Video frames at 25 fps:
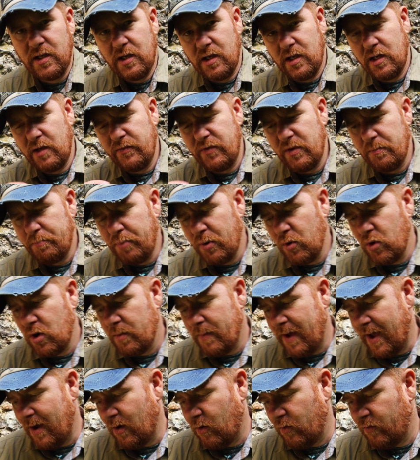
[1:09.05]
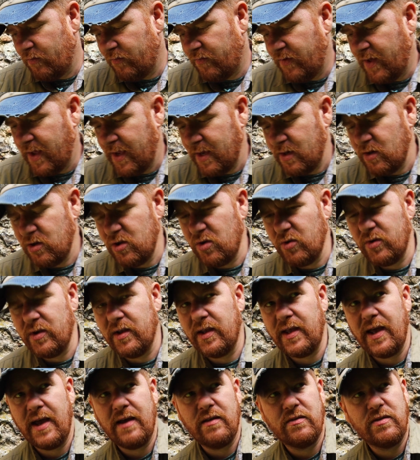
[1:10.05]
and if you pull them out, then you
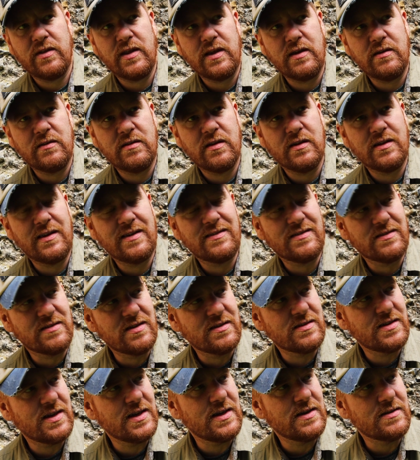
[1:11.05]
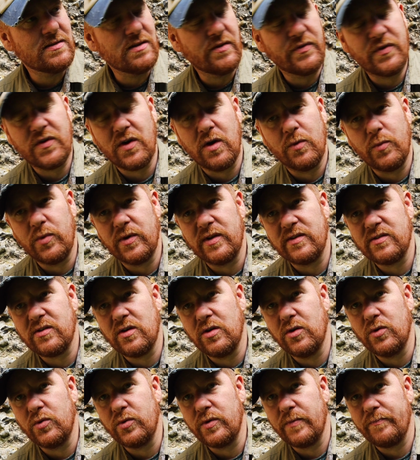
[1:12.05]
could get there's a disease, I've forgotten what it's
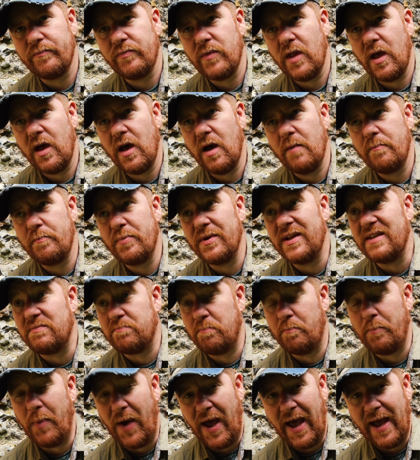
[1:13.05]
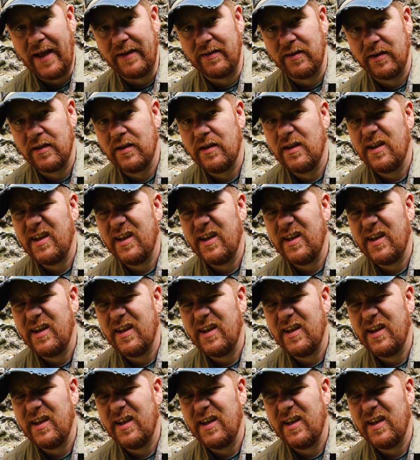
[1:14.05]
called, but it's bad.